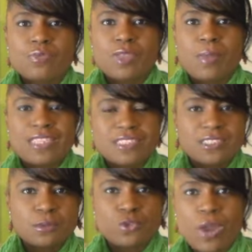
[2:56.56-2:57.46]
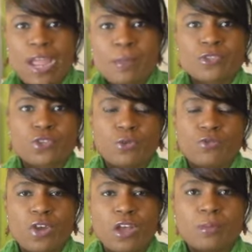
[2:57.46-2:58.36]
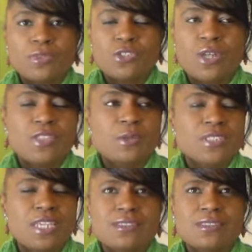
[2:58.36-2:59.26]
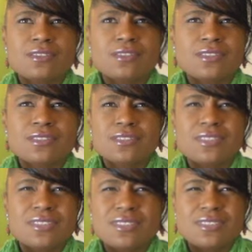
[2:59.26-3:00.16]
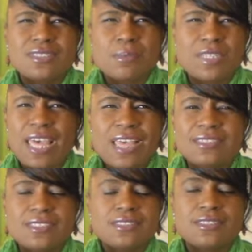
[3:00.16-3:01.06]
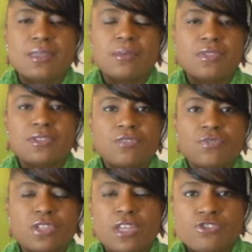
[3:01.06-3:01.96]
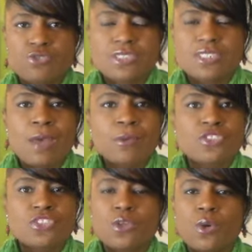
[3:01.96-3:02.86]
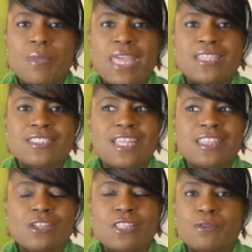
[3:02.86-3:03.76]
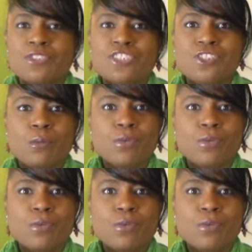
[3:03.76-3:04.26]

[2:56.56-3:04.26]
my subscribers are from. I think it was like 60 something, high 60 something different countries. And I was just so amazed, and I thought that was just so